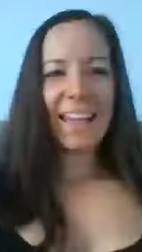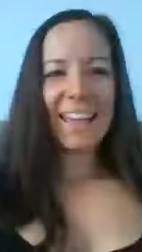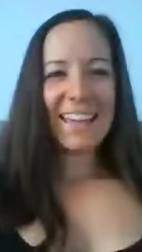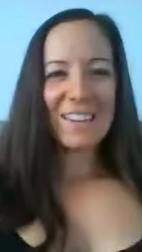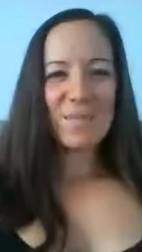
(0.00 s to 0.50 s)

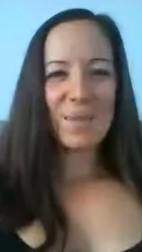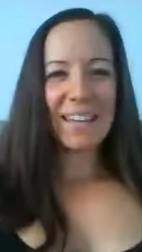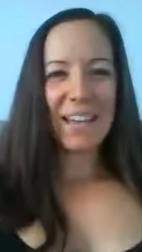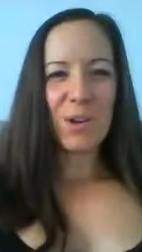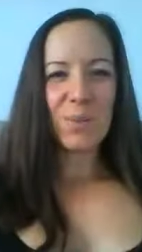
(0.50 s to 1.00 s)
Hey everybody,
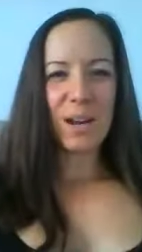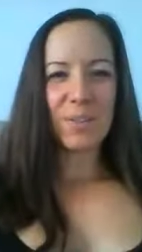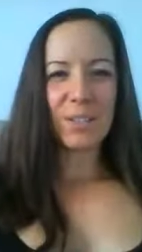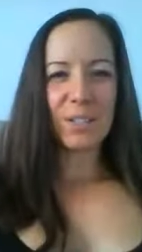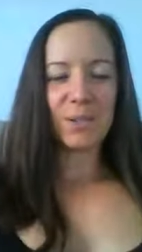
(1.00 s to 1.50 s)
I hope you're
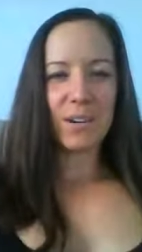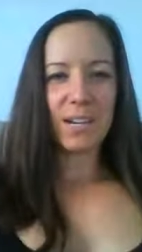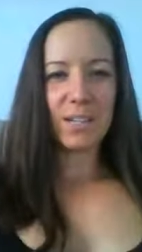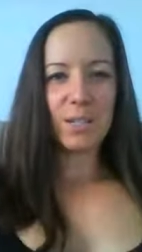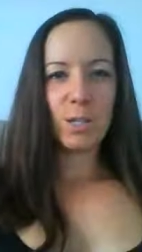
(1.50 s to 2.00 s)
having a
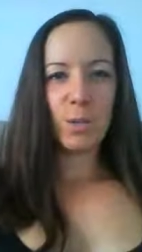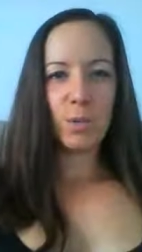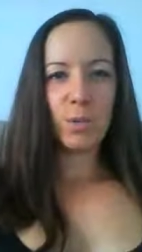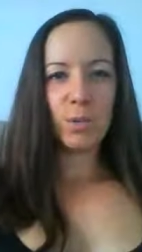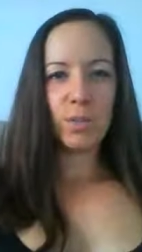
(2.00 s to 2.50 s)
great
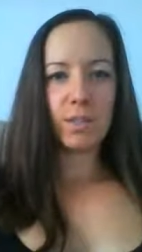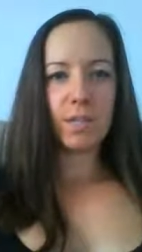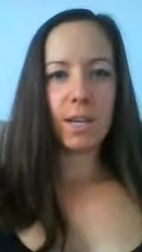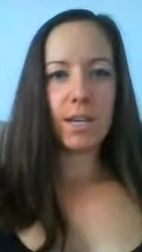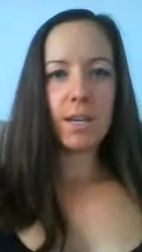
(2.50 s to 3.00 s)

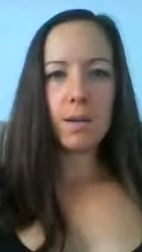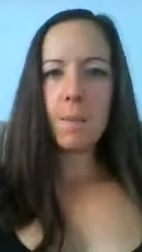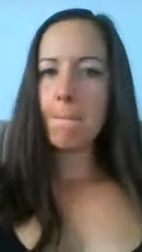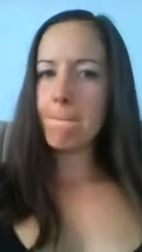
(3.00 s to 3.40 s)
Tuesday.